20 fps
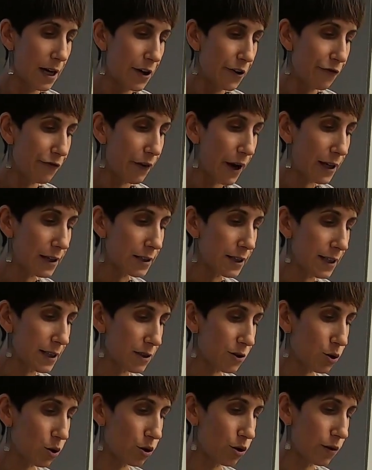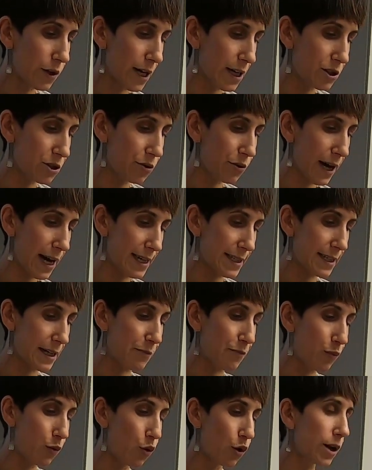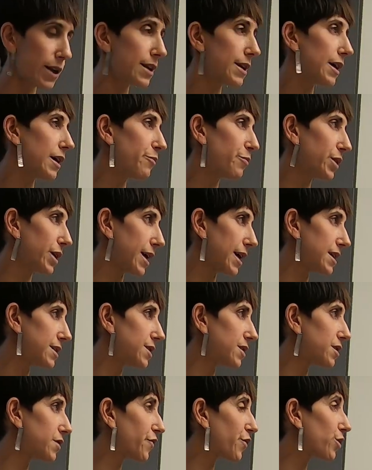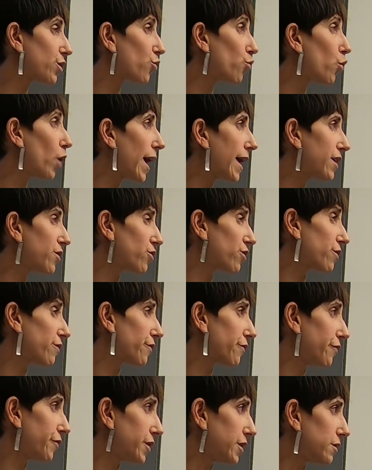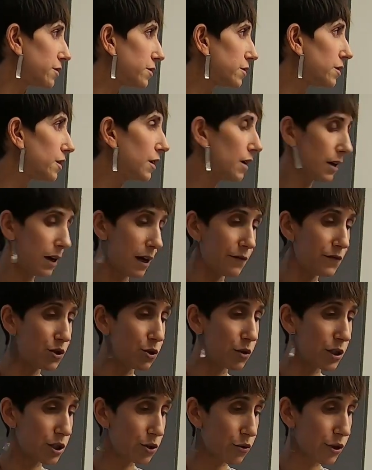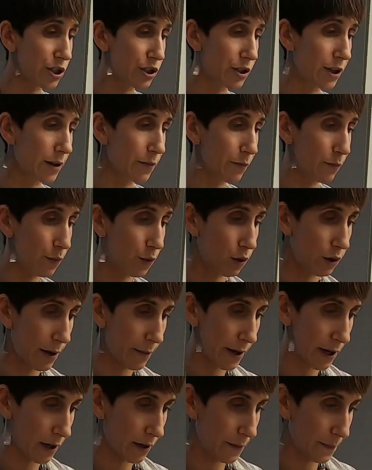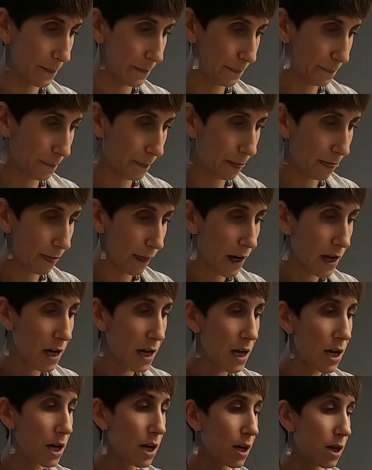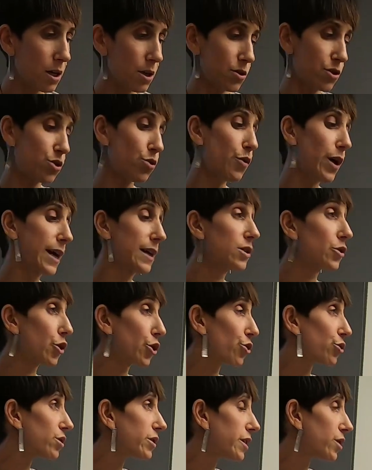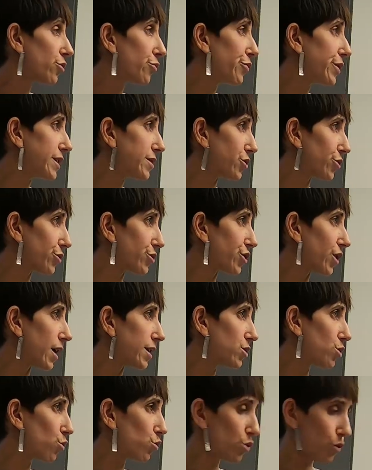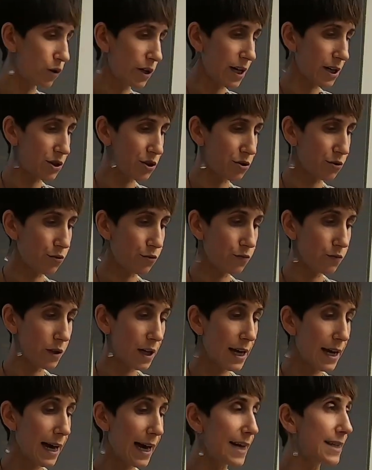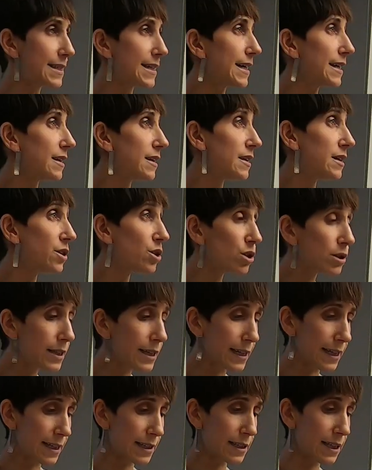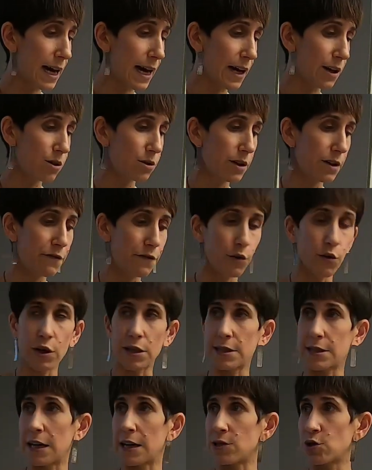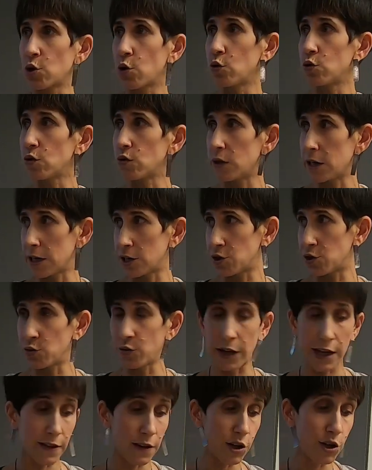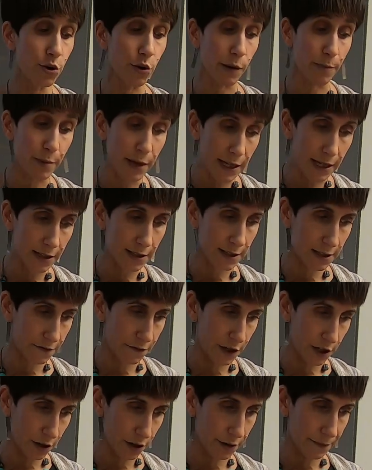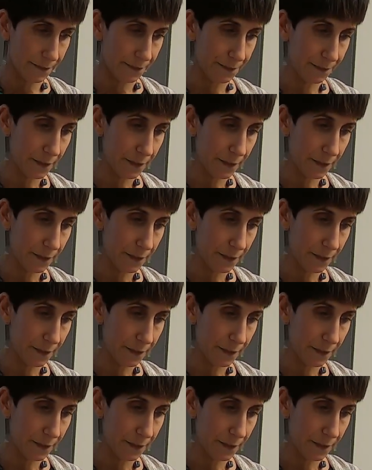Finally, Toledot Yeshu has important implications for the wider field of Jewish-Christian polemic. So while earlier research on Toledot Yeshu has nearly entirely focused on Toledot Yeshu in the European sphere,